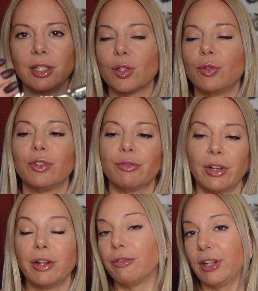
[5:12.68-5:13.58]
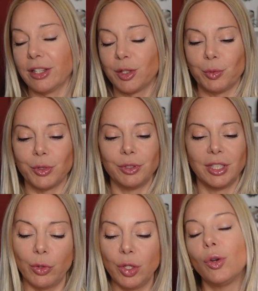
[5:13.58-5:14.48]
so it's very flexible.
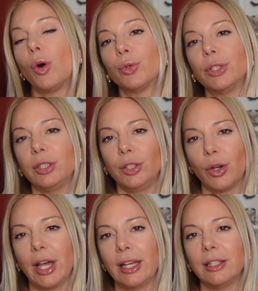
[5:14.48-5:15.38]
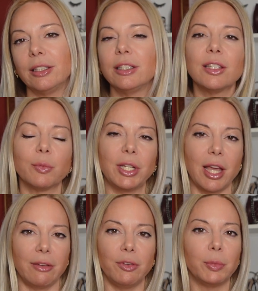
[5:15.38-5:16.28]
When you hold it in your hand, it is a bit
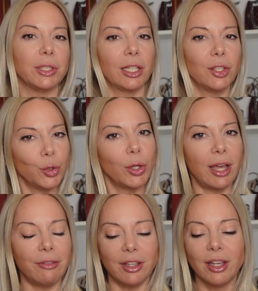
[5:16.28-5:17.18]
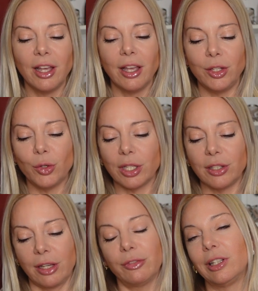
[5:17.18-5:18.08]
heavy, but not too heavy, and you can
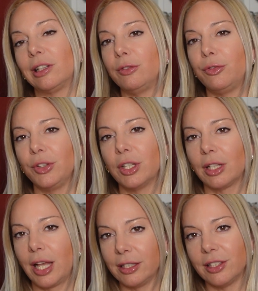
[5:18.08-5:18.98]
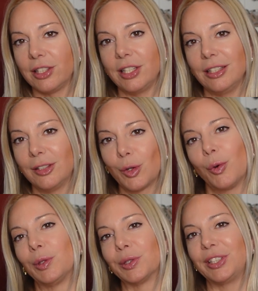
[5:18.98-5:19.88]
definitely feel and see the
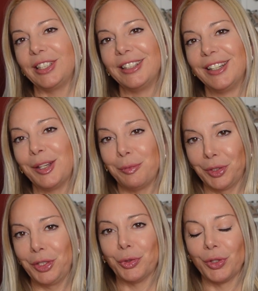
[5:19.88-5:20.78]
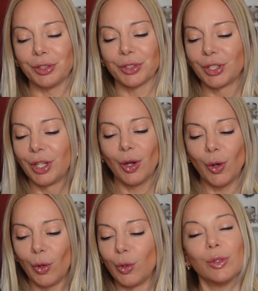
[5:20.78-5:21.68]
quality materials
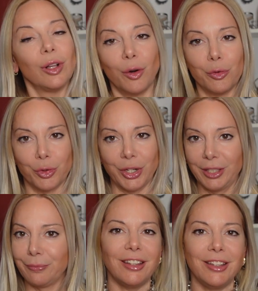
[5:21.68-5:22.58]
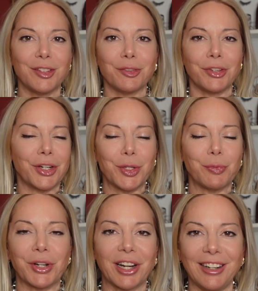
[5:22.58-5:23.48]
all over it. It's very
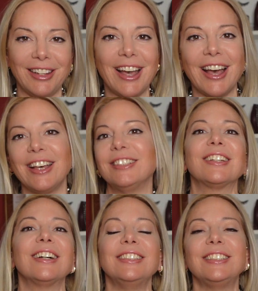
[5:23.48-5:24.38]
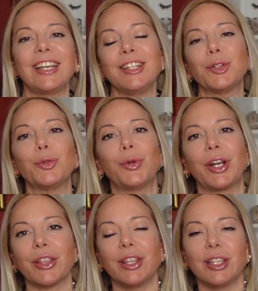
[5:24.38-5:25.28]
sparkly, and I intend to
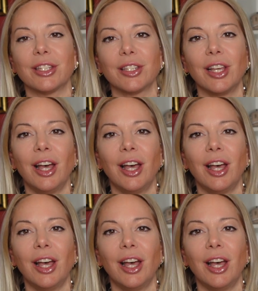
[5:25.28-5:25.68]
wear this